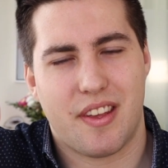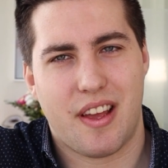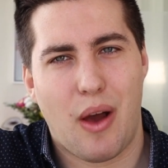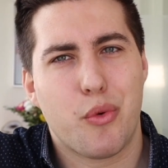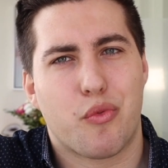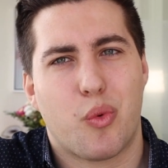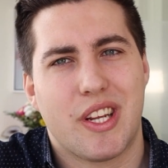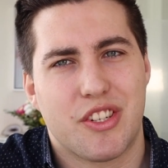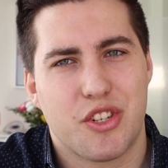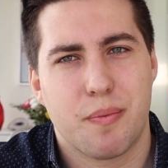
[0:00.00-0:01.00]
out of
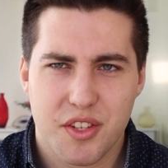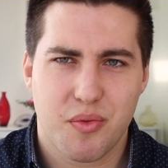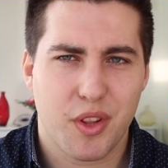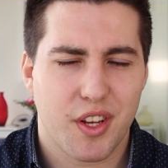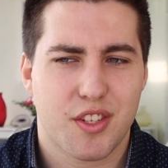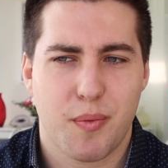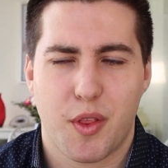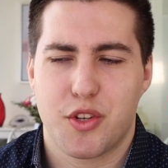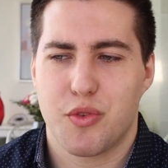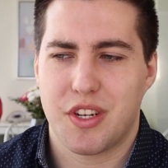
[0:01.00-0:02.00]
reach. This really is something
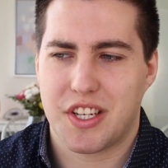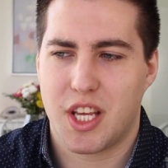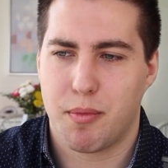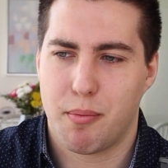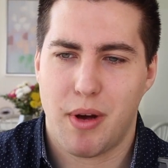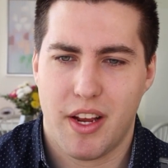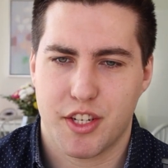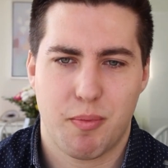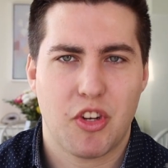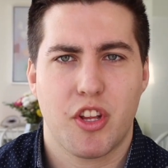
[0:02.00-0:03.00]
that you need to keep in mind,
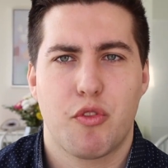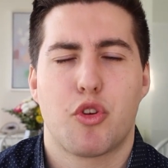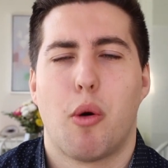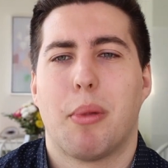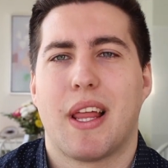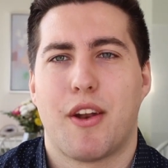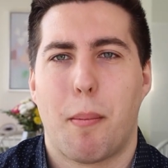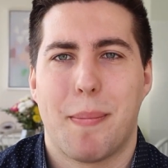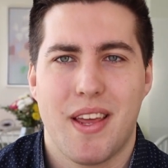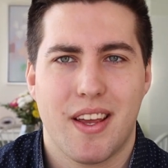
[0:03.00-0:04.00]
especially if you don't plan
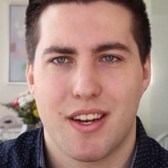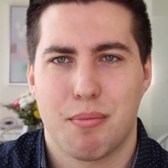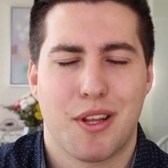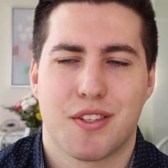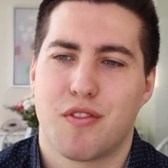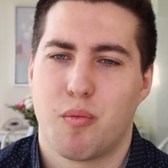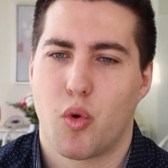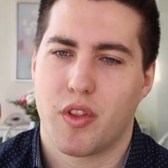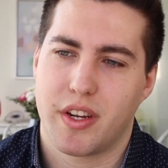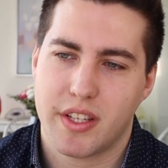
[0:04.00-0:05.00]
on being in a place for
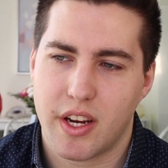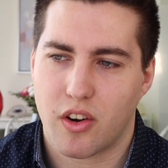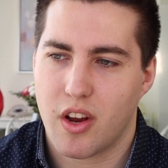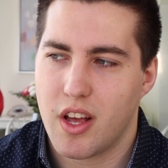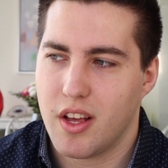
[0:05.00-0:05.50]
more than a year.